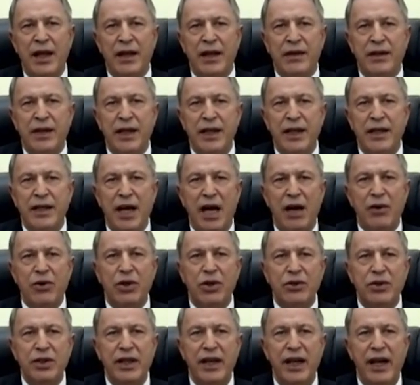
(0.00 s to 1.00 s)
Now
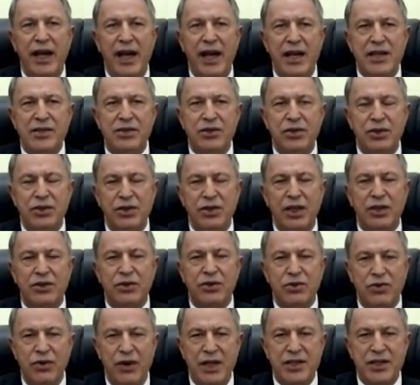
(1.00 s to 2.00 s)
answering the
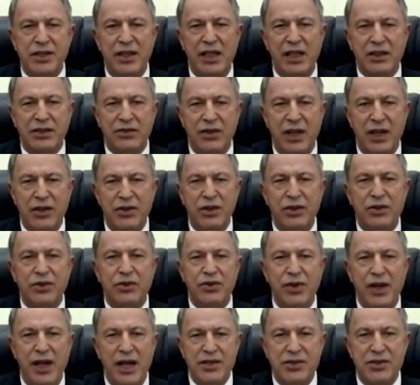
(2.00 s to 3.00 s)
question, I'm trying
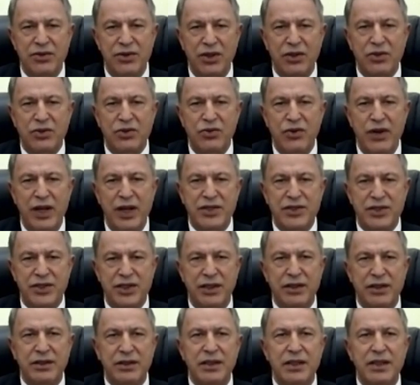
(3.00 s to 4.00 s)
to answer your question.
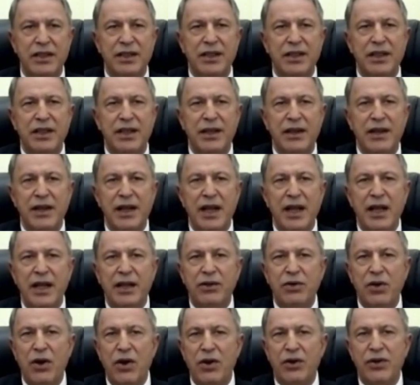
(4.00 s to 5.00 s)

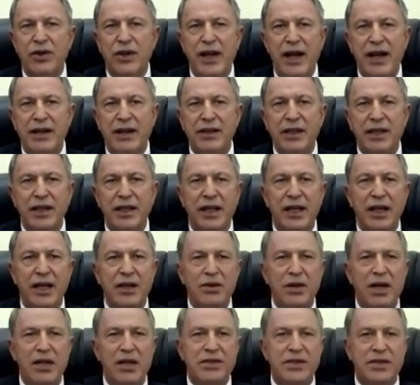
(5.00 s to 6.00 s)
Turkey and the
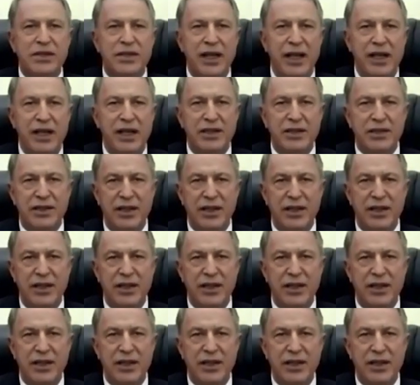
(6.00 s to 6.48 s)
United States